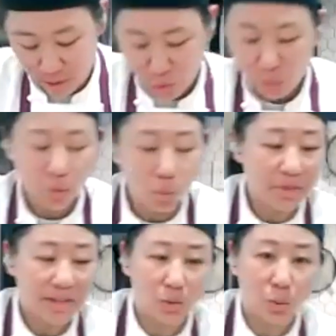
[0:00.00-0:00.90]
You would
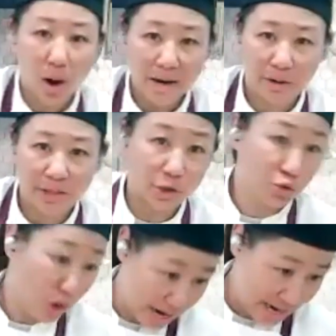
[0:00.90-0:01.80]
want this wetter than
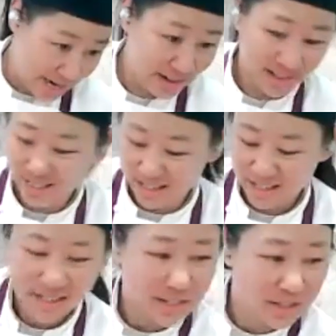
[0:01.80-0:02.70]
dry.
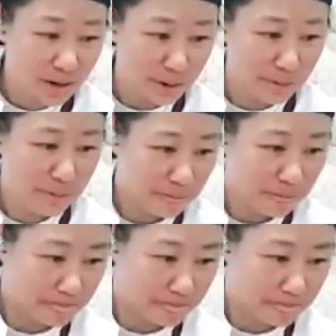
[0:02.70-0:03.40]
So